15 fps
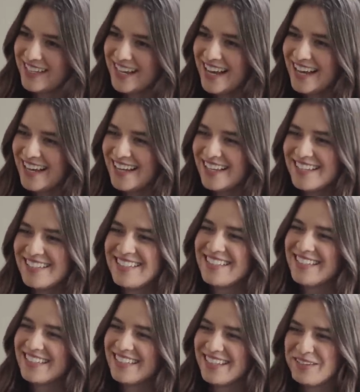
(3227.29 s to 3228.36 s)
Yes,
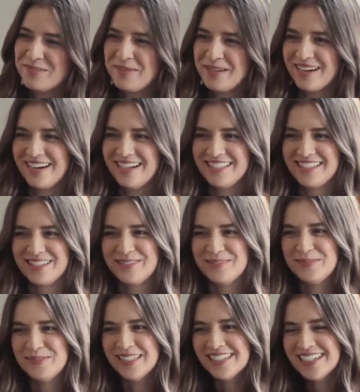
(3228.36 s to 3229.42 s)
that would be, that would be so awesome.
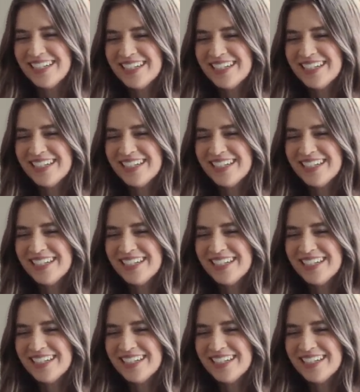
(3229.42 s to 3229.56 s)
Fun.